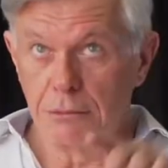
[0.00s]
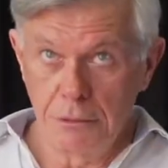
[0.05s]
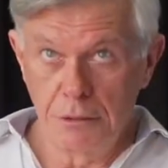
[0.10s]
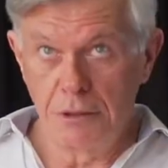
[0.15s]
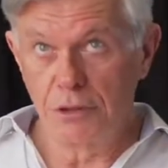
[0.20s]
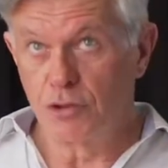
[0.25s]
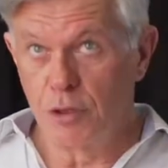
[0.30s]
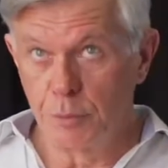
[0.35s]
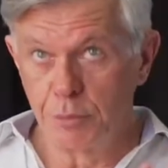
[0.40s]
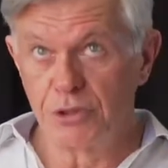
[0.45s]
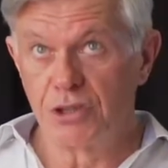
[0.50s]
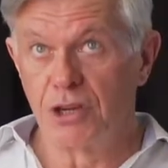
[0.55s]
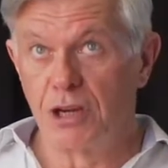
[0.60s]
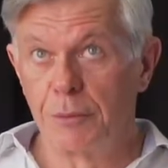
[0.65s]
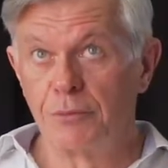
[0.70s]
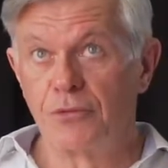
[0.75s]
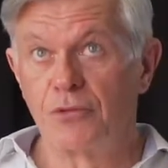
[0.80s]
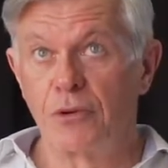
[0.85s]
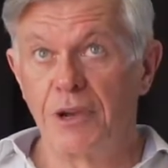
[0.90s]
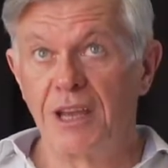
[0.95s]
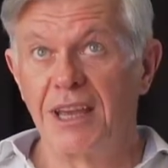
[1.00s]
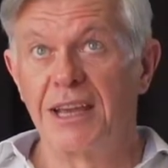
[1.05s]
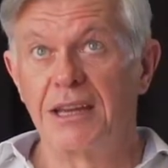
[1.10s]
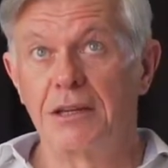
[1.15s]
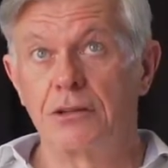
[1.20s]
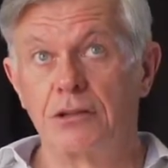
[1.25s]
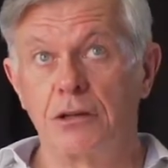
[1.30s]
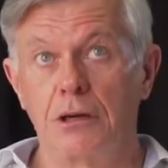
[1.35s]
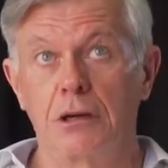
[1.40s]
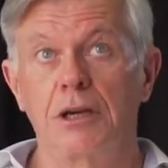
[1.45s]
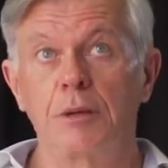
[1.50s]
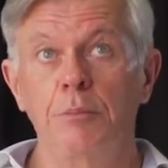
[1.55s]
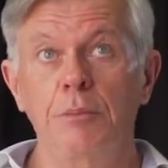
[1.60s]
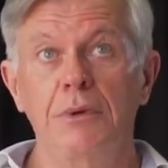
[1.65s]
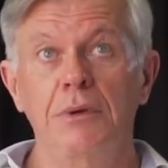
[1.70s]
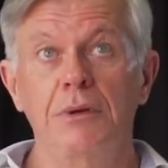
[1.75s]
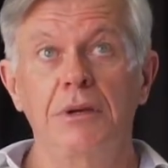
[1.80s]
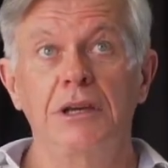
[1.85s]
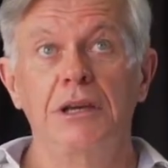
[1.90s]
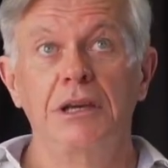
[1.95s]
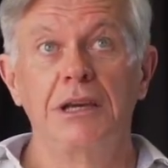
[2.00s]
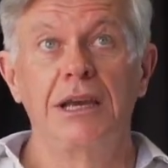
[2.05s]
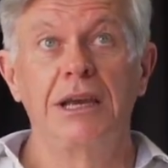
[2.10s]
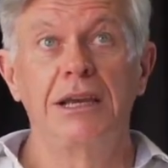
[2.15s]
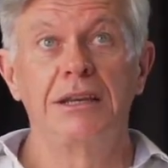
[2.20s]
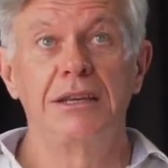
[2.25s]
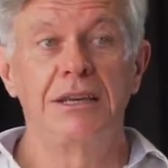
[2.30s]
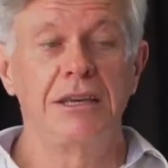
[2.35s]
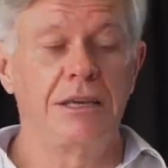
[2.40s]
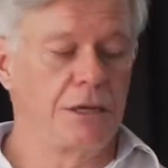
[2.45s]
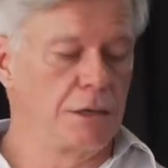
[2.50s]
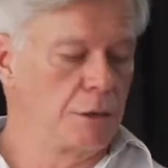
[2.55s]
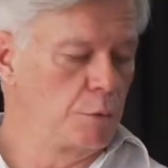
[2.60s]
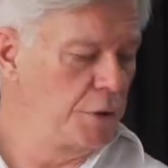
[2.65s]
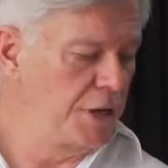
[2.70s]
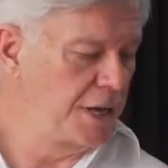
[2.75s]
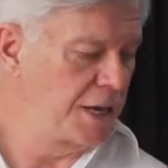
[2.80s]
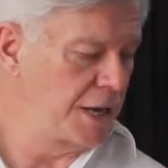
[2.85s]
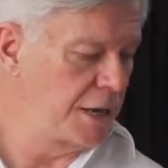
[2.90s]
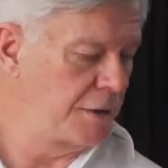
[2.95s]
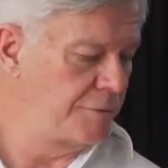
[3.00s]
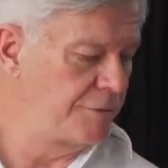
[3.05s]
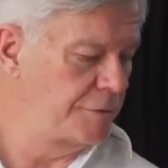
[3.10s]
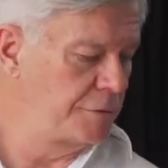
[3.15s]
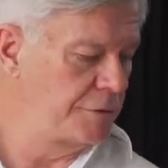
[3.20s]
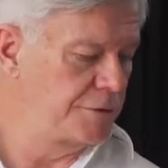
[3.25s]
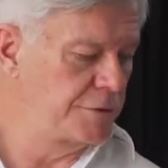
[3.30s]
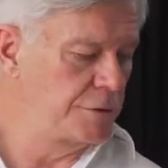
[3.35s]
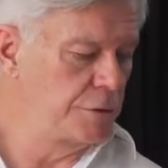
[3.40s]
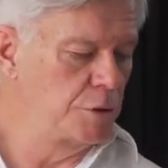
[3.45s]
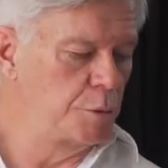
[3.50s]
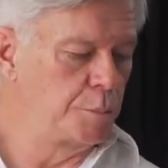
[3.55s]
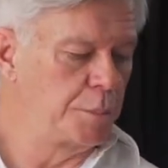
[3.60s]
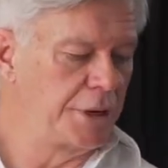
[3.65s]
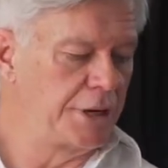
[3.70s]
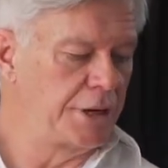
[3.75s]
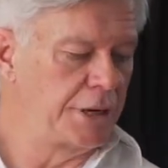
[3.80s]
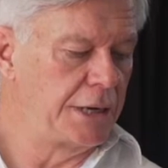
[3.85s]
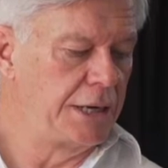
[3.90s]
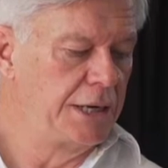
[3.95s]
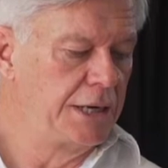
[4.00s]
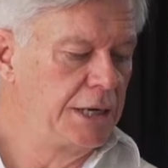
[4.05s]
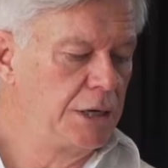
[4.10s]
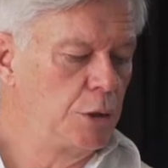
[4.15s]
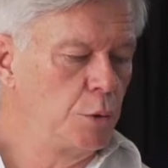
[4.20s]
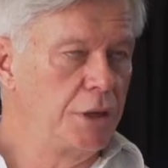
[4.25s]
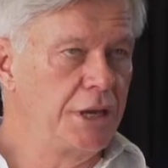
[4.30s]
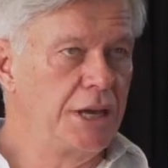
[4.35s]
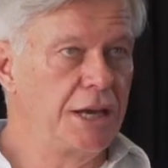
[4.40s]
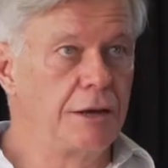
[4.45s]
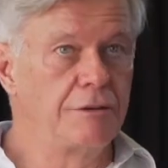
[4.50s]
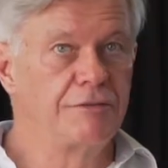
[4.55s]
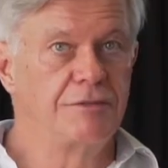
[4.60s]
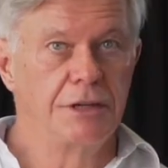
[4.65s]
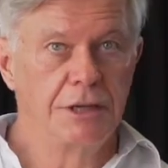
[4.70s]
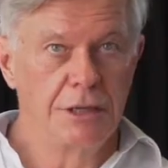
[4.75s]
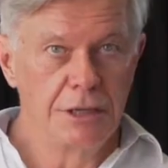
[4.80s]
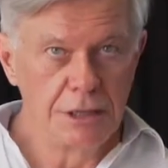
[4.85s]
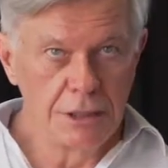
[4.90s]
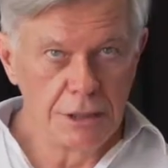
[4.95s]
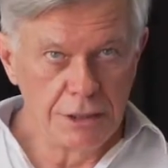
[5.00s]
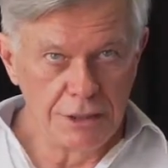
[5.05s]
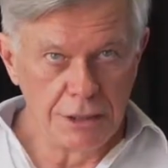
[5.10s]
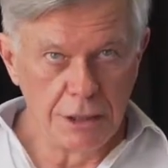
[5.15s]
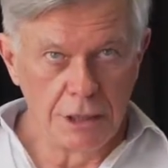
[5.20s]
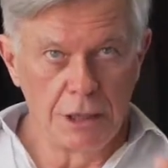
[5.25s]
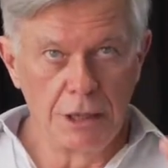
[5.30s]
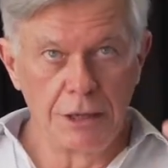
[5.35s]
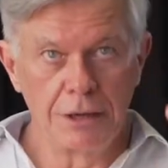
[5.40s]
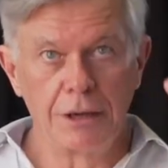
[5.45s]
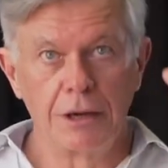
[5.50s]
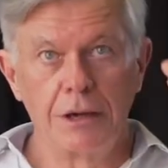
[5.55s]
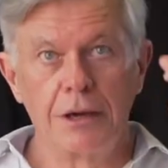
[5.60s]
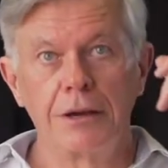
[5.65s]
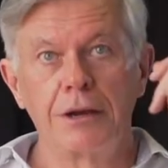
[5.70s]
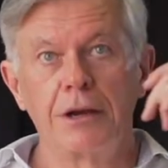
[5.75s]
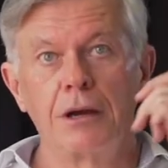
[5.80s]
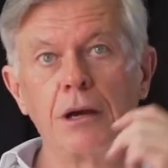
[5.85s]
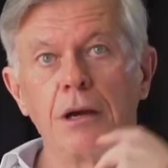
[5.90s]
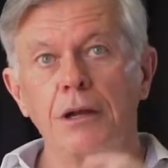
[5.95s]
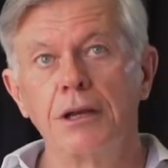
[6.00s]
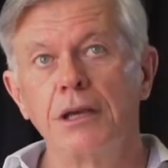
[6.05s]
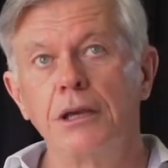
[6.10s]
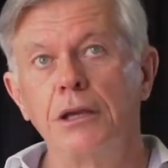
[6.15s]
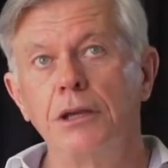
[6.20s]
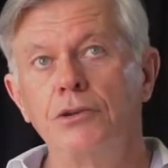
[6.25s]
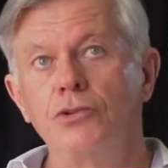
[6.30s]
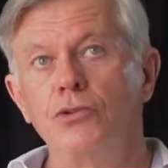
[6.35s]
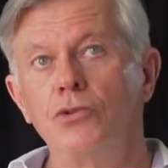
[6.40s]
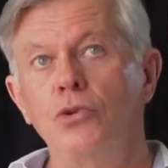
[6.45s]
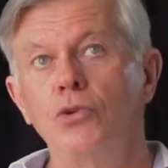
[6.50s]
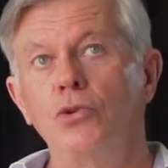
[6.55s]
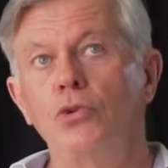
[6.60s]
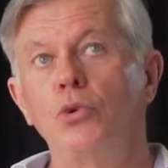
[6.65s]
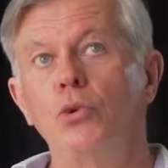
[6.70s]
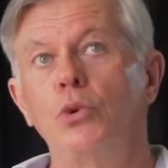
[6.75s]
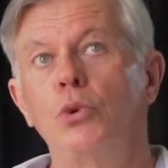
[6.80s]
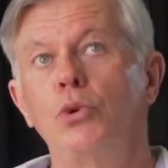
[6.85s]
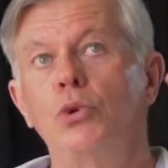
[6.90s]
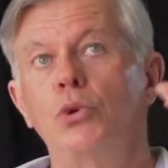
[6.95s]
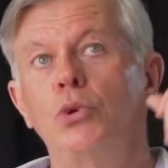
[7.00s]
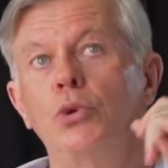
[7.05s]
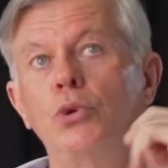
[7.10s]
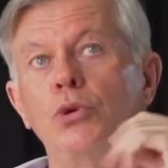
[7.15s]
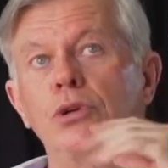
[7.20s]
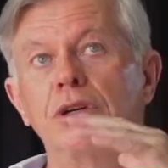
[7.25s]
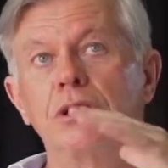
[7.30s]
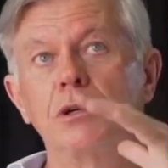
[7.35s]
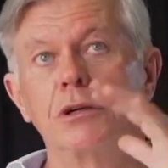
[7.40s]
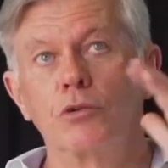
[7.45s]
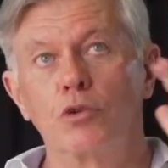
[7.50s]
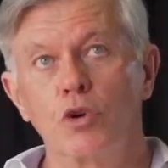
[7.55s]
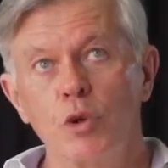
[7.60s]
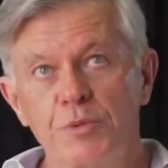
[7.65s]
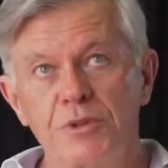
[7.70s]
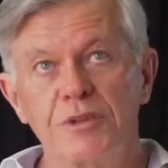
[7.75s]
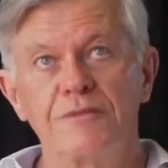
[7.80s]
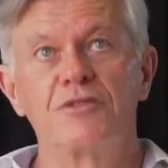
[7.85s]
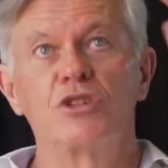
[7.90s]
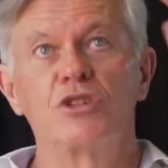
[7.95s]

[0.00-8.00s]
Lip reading: a triple time, 3/8 time, and here we have, in the third bar, we have da-da-da-dee-doo-doo-doo-doo, groups of